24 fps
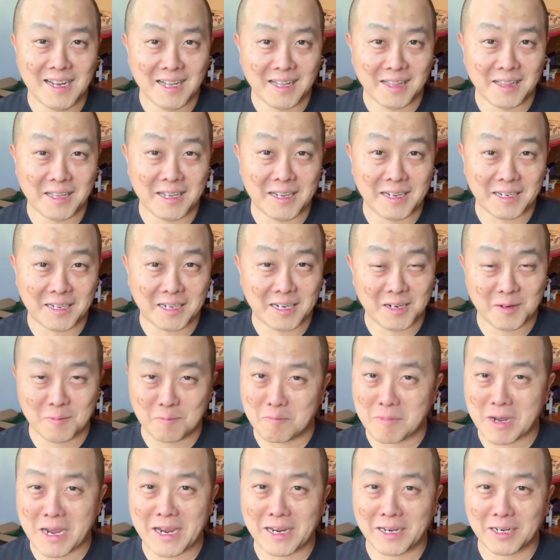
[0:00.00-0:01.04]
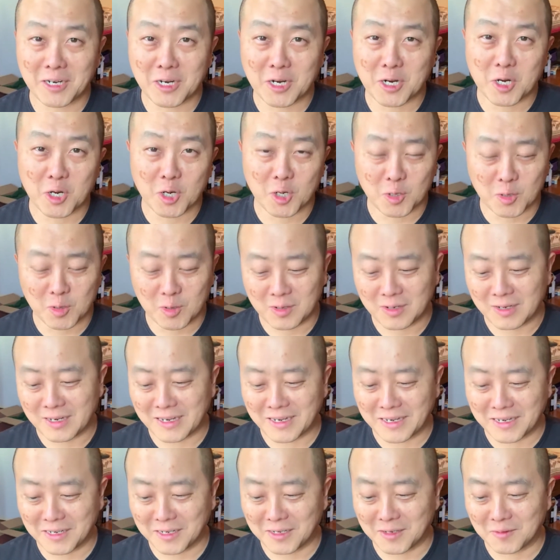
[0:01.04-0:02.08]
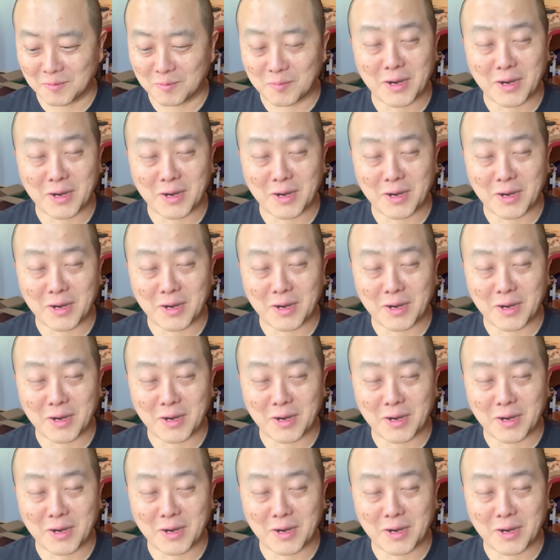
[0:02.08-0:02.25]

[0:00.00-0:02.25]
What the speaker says: like mango and